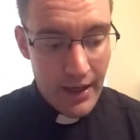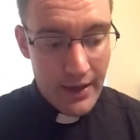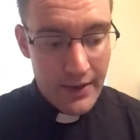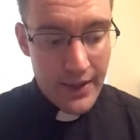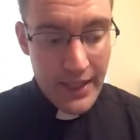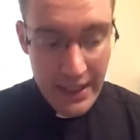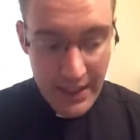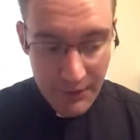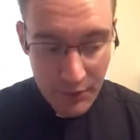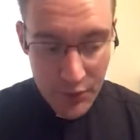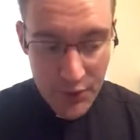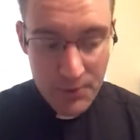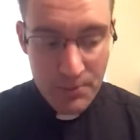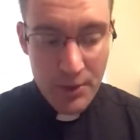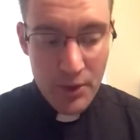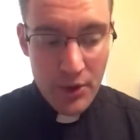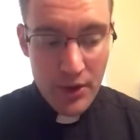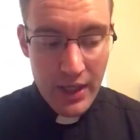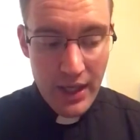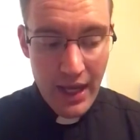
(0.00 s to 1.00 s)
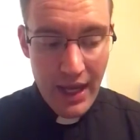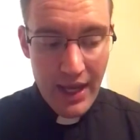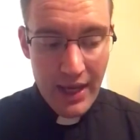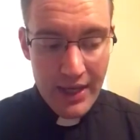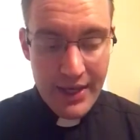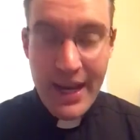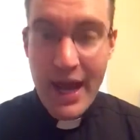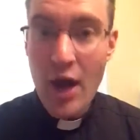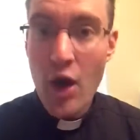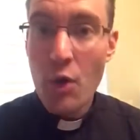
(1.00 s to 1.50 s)
the evil spirit
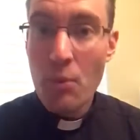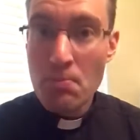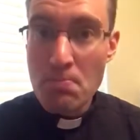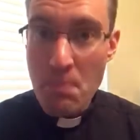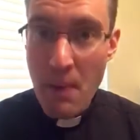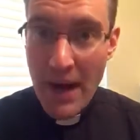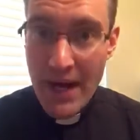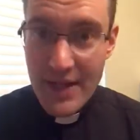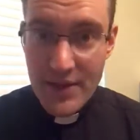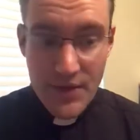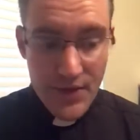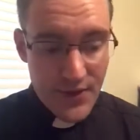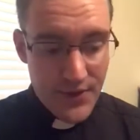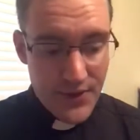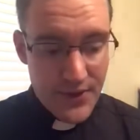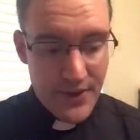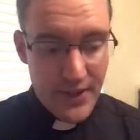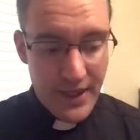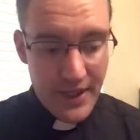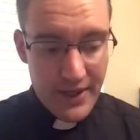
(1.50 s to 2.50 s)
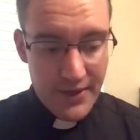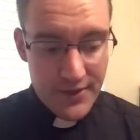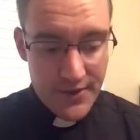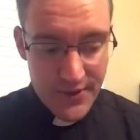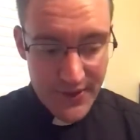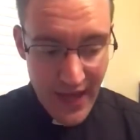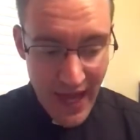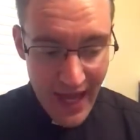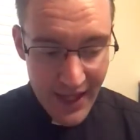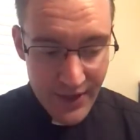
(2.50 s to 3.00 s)
now bites,
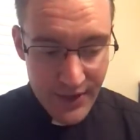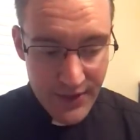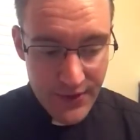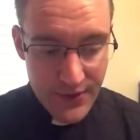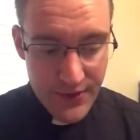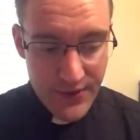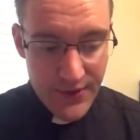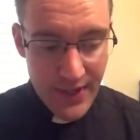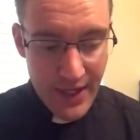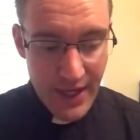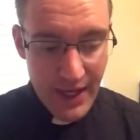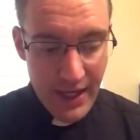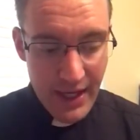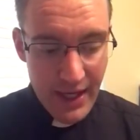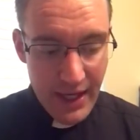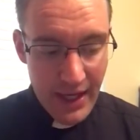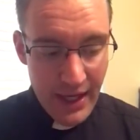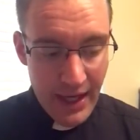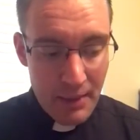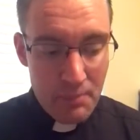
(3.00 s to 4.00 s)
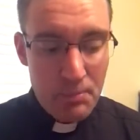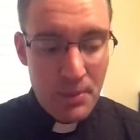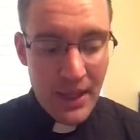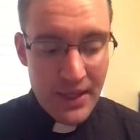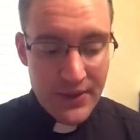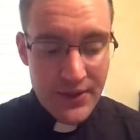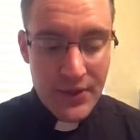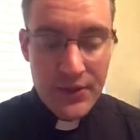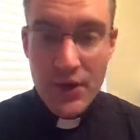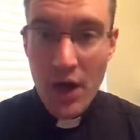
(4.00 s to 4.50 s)
saddens, and
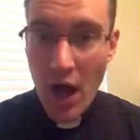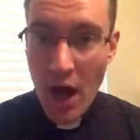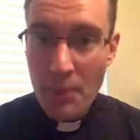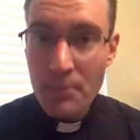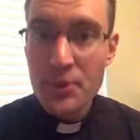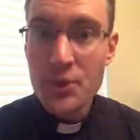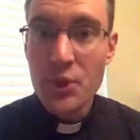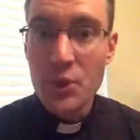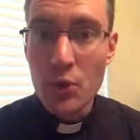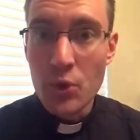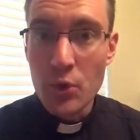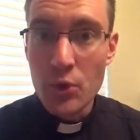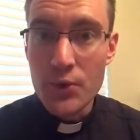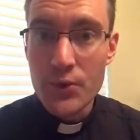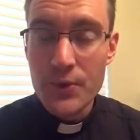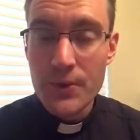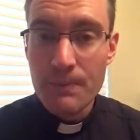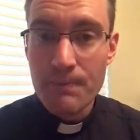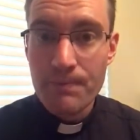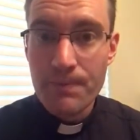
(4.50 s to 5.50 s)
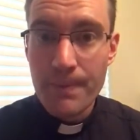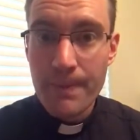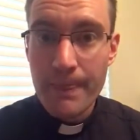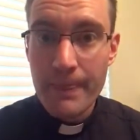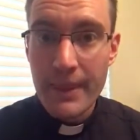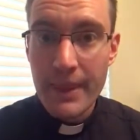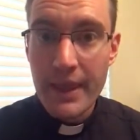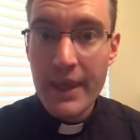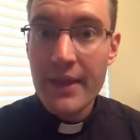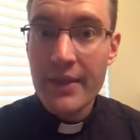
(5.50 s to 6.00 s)
places obstacles
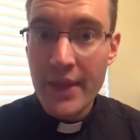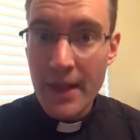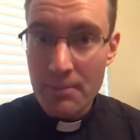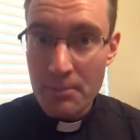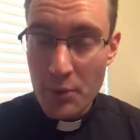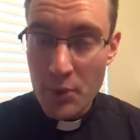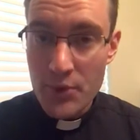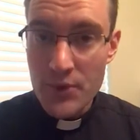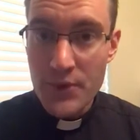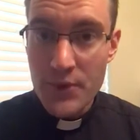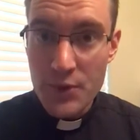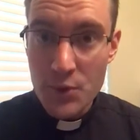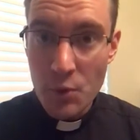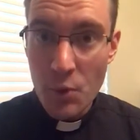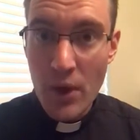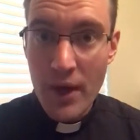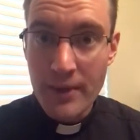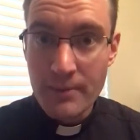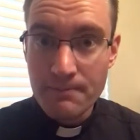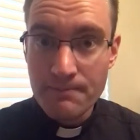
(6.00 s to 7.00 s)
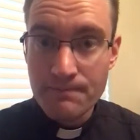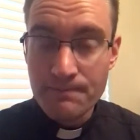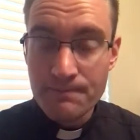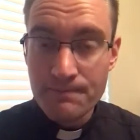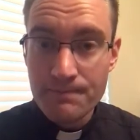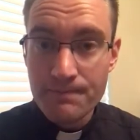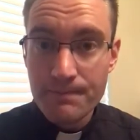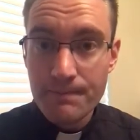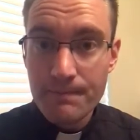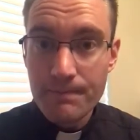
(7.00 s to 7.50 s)
in that person's way,
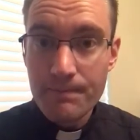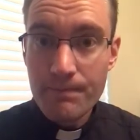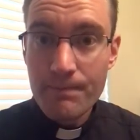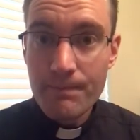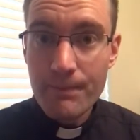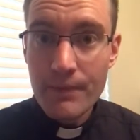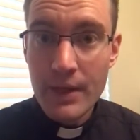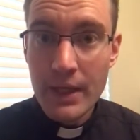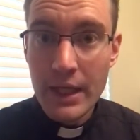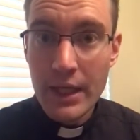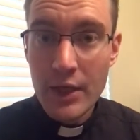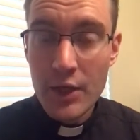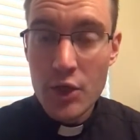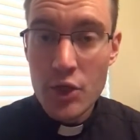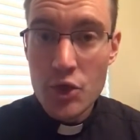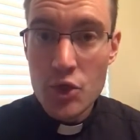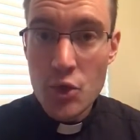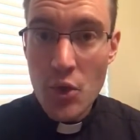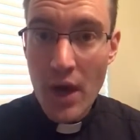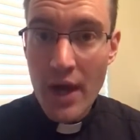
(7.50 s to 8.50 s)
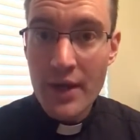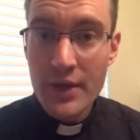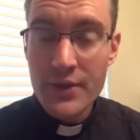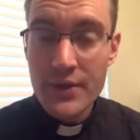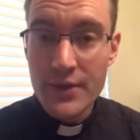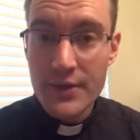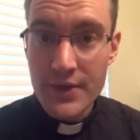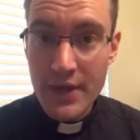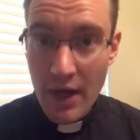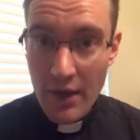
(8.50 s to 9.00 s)
trying
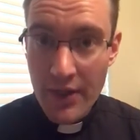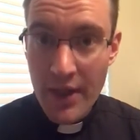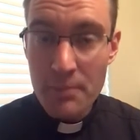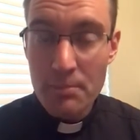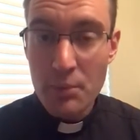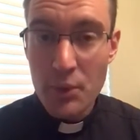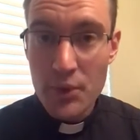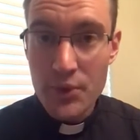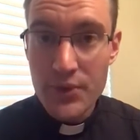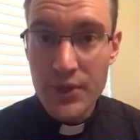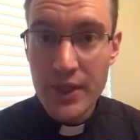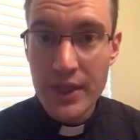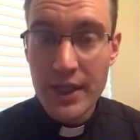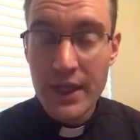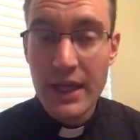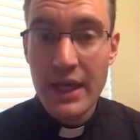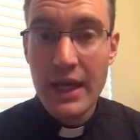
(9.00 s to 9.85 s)
to tell that person